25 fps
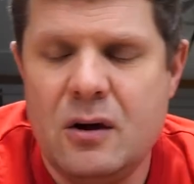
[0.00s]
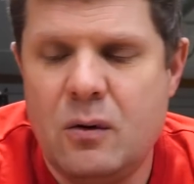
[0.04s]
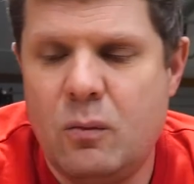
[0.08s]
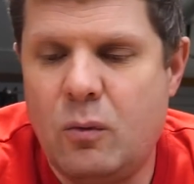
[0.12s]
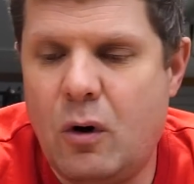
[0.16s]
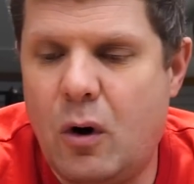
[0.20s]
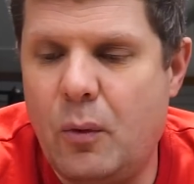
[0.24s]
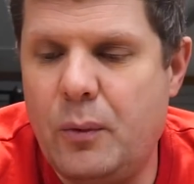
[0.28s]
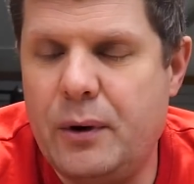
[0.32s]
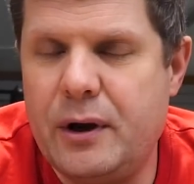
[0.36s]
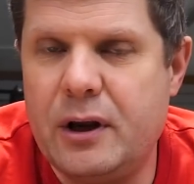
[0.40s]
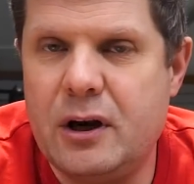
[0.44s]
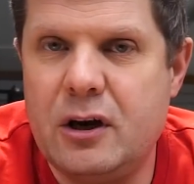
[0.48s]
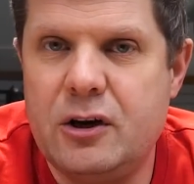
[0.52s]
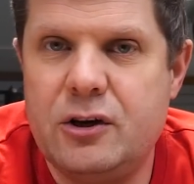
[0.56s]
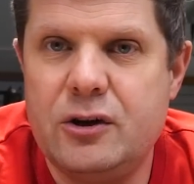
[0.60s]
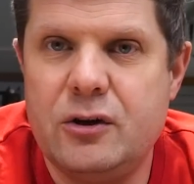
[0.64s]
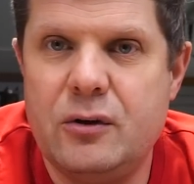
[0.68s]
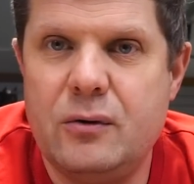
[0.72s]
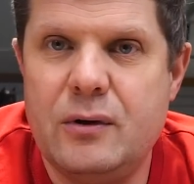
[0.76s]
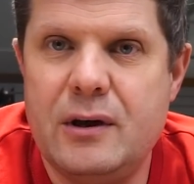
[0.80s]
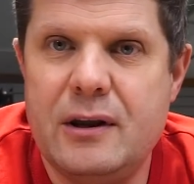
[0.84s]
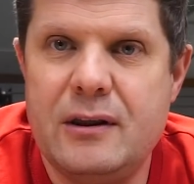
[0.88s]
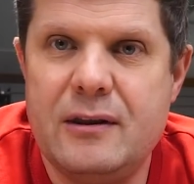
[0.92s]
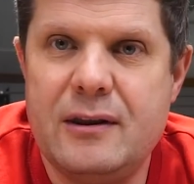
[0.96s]
what we're going to
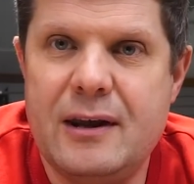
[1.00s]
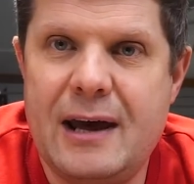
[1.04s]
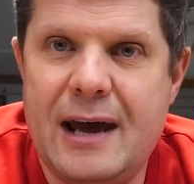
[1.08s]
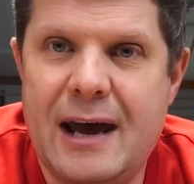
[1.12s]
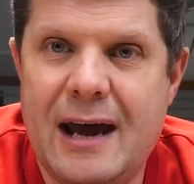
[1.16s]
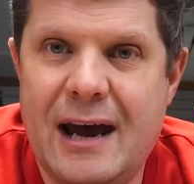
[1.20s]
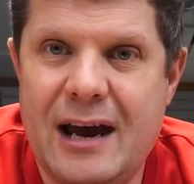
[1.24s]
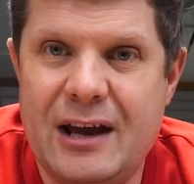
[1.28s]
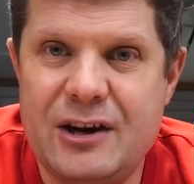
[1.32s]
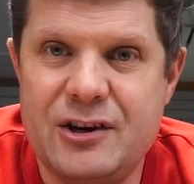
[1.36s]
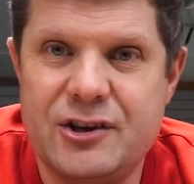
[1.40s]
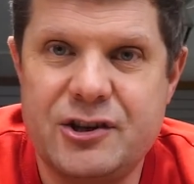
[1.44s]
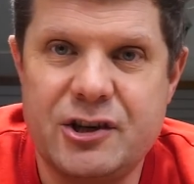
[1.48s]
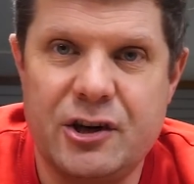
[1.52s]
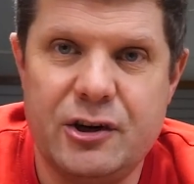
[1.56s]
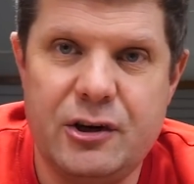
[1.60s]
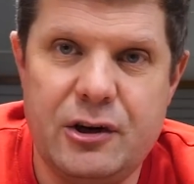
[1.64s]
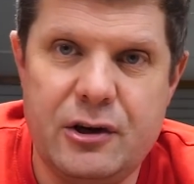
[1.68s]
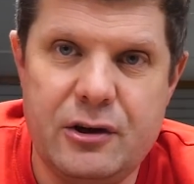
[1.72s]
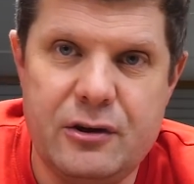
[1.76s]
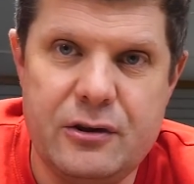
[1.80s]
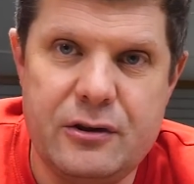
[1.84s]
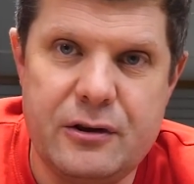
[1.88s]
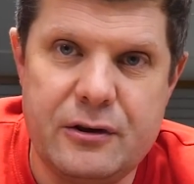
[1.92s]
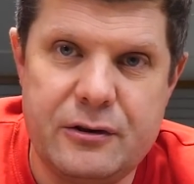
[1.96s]
do in there and show
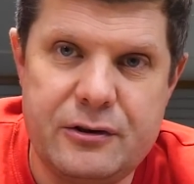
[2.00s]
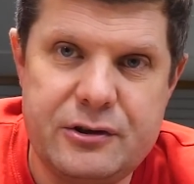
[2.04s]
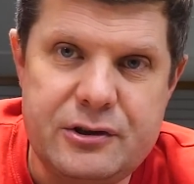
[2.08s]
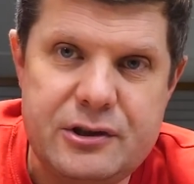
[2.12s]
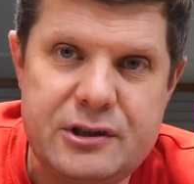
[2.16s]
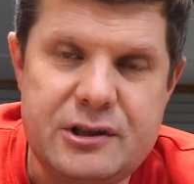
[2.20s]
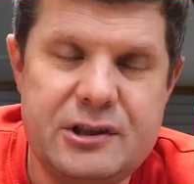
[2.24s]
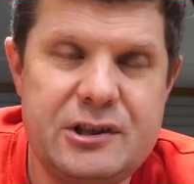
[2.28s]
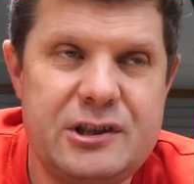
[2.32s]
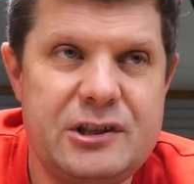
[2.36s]
you the